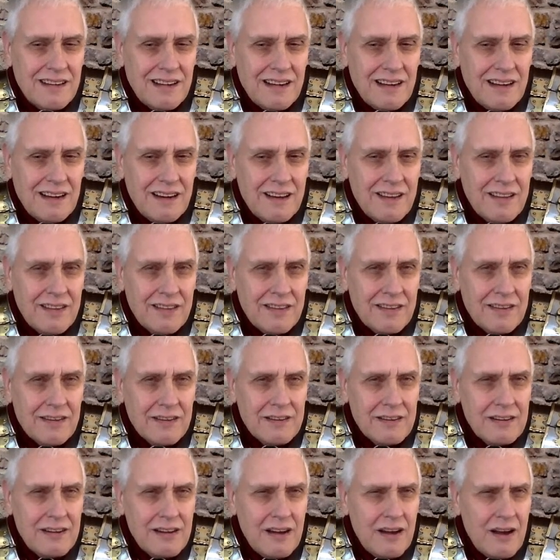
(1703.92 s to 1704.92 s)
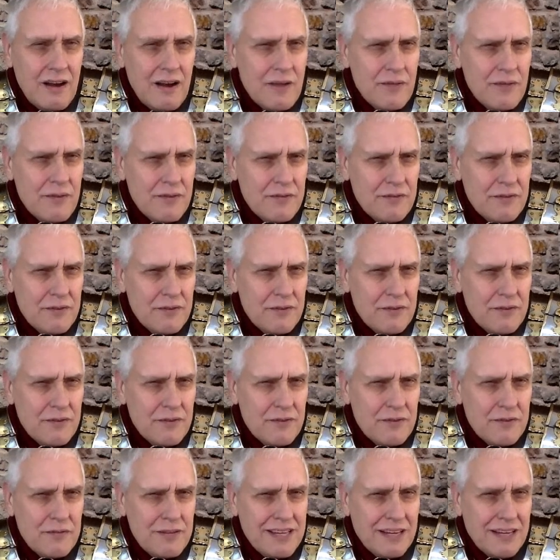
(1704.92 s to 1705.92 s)
And over
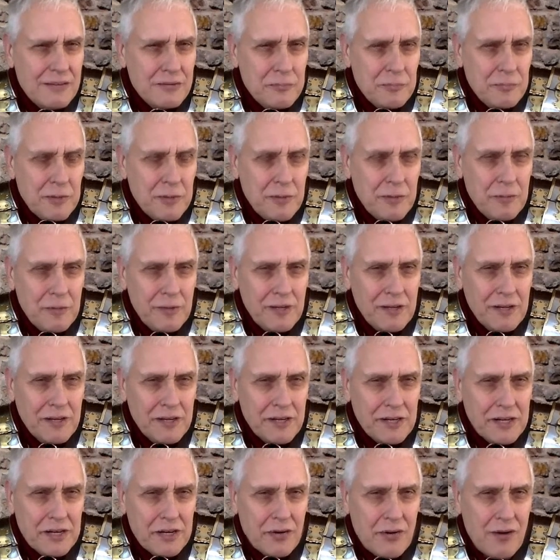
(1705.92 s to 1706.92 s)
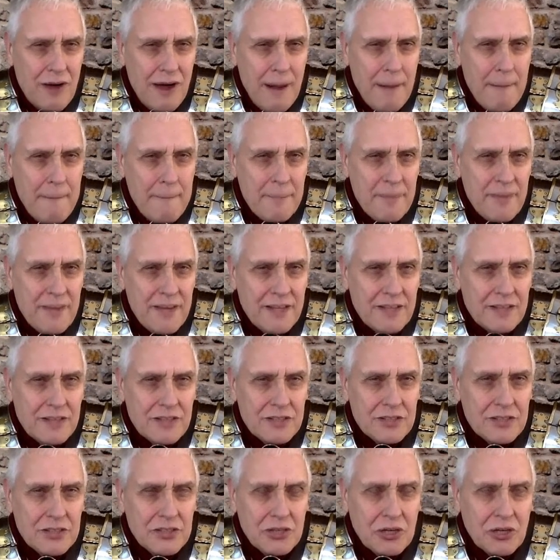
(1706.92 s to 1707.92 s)
50,000 people are going to cram into
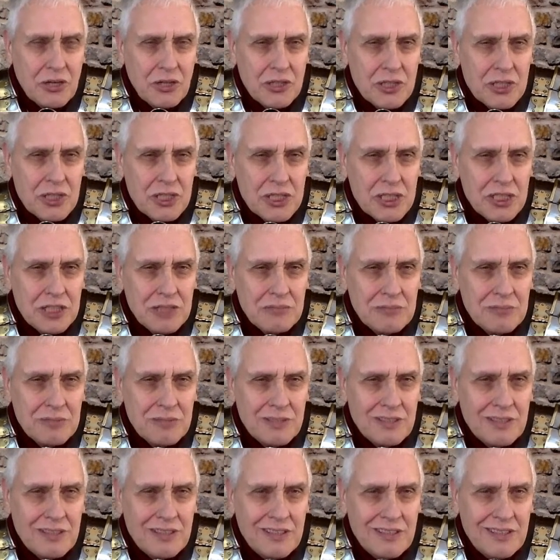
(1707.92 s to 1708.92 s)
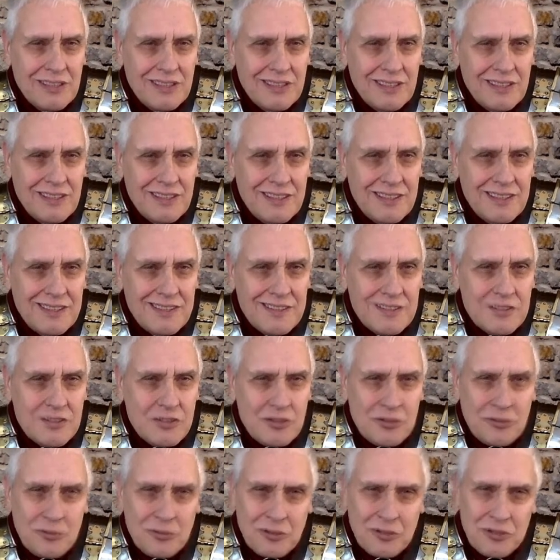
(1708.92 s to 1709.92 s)
the Colosseum
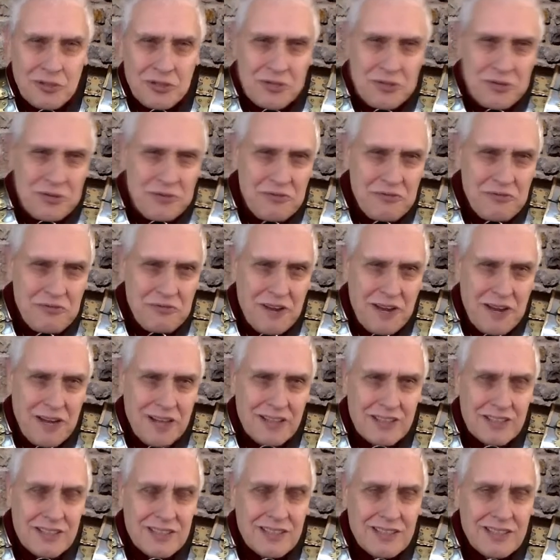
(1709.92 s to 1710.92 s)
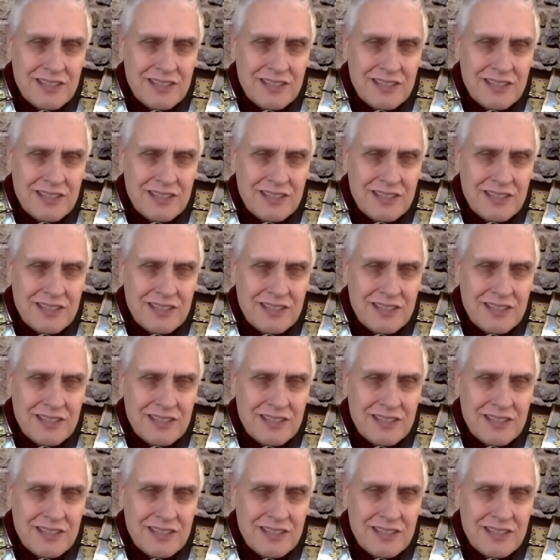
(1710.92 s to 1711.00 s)
to watch 2 friends